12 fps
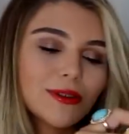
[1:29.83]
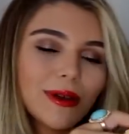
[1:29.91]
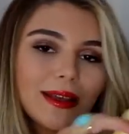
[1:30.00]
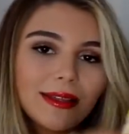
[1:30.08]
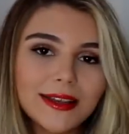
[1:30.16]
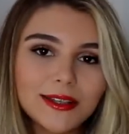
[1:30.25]
So
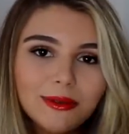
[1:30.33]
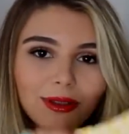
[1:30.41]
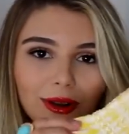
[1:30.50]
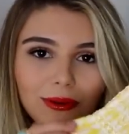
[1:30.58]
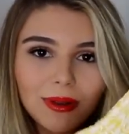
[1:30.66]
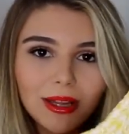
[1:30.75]
I think this would
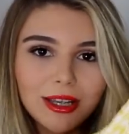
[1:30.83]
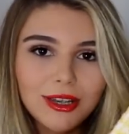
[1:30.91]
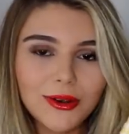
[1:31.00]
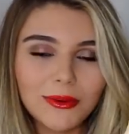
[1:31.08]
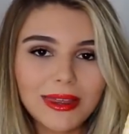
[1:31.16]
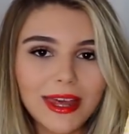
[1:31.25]
look really
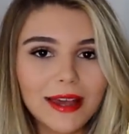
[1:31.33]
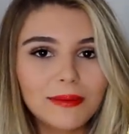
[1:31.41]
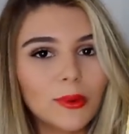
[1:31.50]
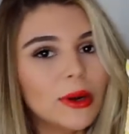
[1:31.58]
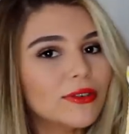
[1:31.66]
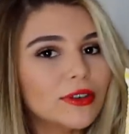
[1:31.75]
cute with
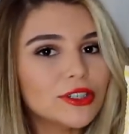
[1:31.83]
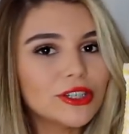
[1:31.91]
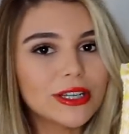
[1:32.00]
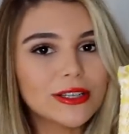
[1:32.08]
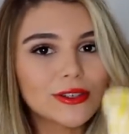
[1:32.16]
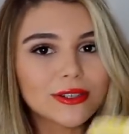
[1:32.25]
like boyfriend
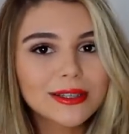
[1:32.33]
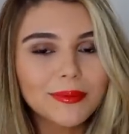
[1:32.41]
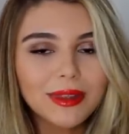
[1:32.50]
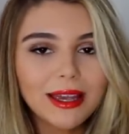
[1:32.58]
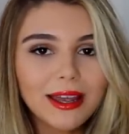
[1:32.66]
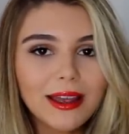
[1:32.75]
jeans or
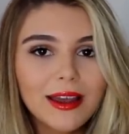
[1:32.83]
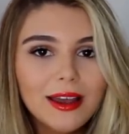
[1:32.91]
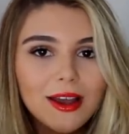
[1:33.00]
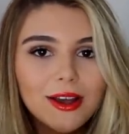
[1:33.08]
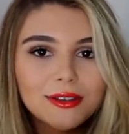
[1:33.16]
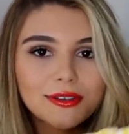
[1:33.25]
something
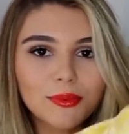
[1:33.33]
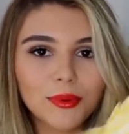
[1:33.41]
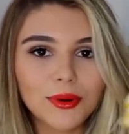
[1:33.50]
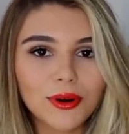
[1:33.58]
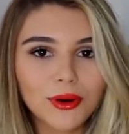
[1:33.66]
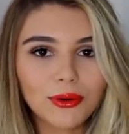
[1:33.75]

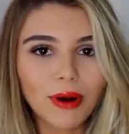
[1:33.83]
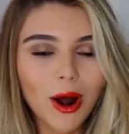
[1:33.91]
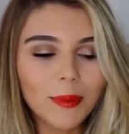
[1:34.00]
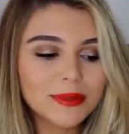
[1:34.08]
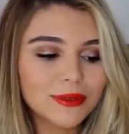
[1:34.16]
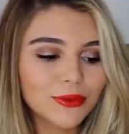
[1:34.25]
super
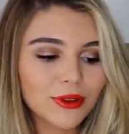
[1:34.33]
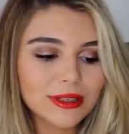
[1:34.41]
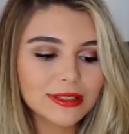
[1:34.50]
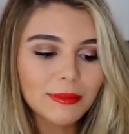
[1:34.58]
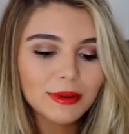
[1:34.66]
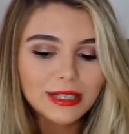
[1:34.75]
cropped for the
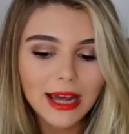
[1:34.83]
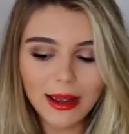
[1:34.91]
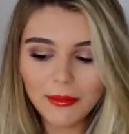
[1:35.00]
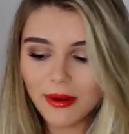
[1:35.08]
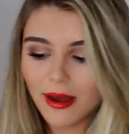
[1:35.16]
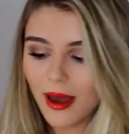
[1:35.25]

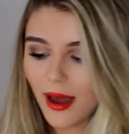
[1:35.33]
summertime.